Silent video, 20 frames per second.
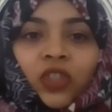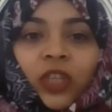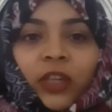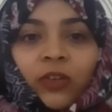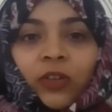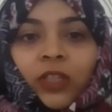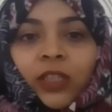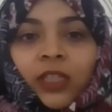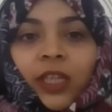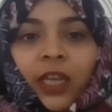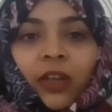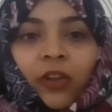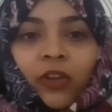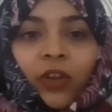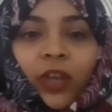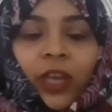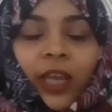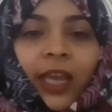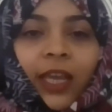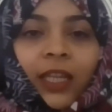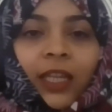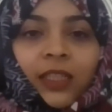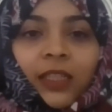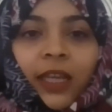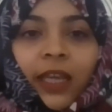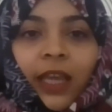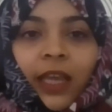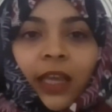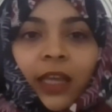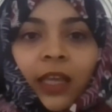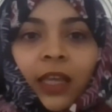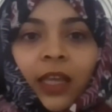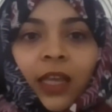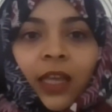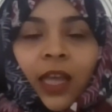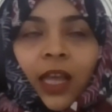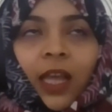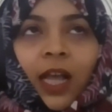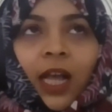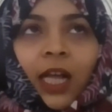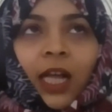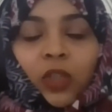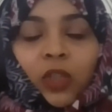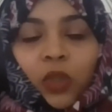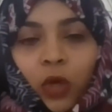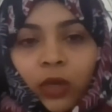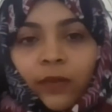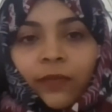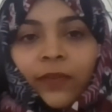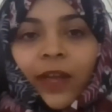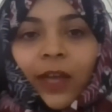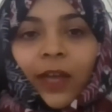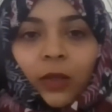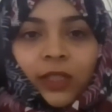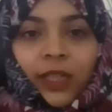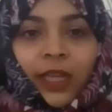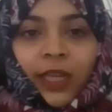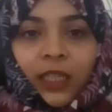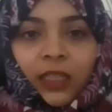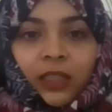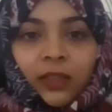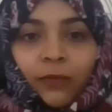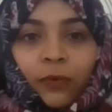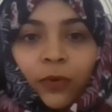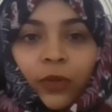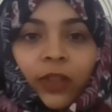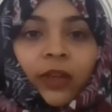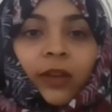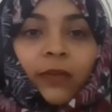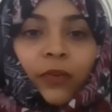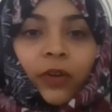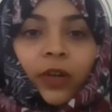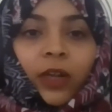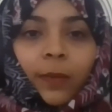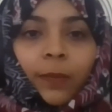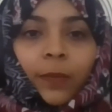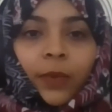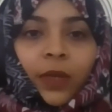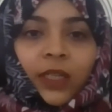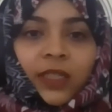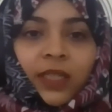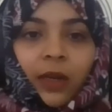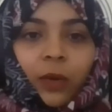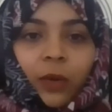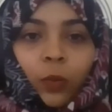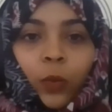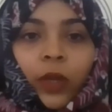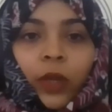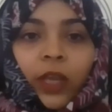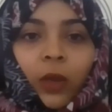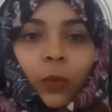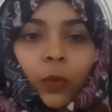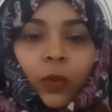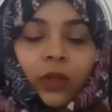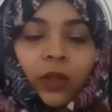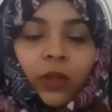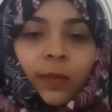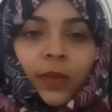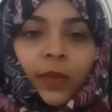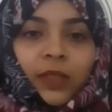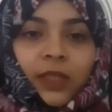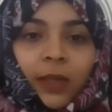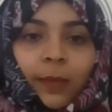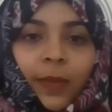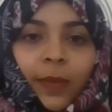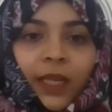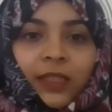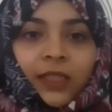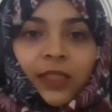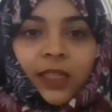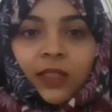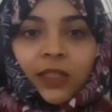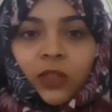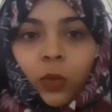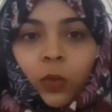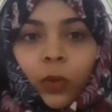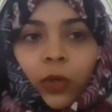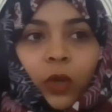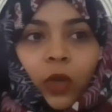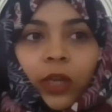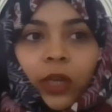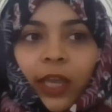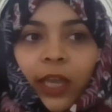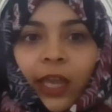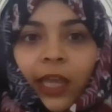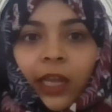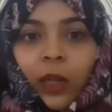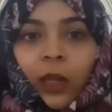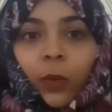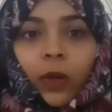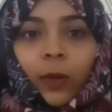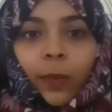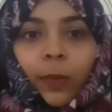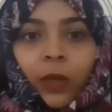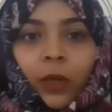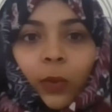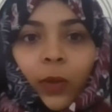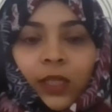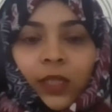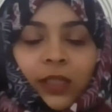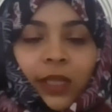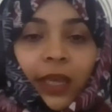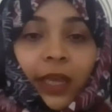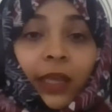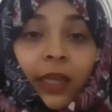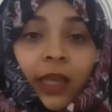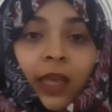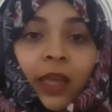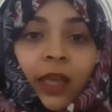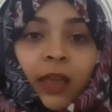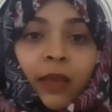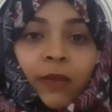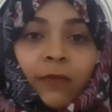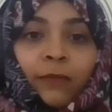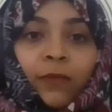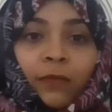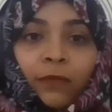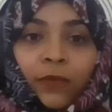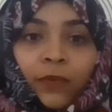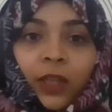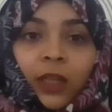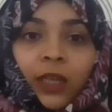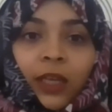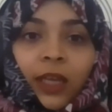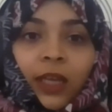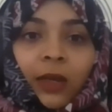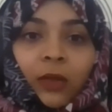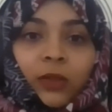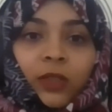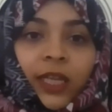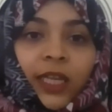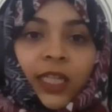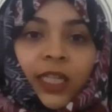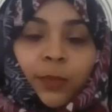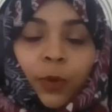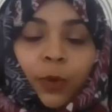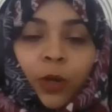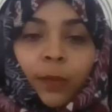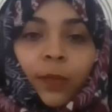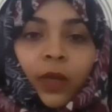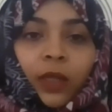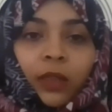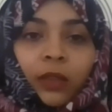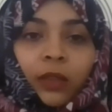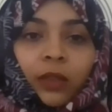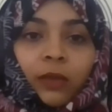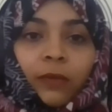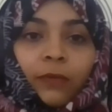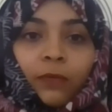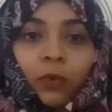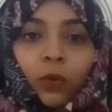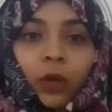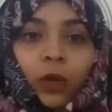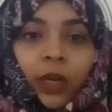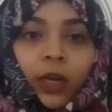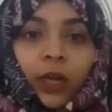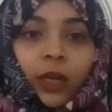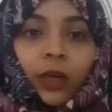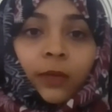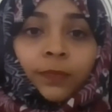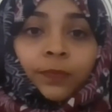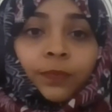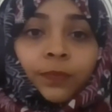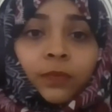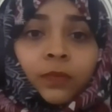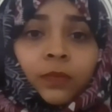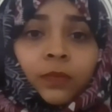generally create like a lot of outlines for the different companies that I'm working with on a monthly basis. So we're talking anywhere between like 50 outlines per month for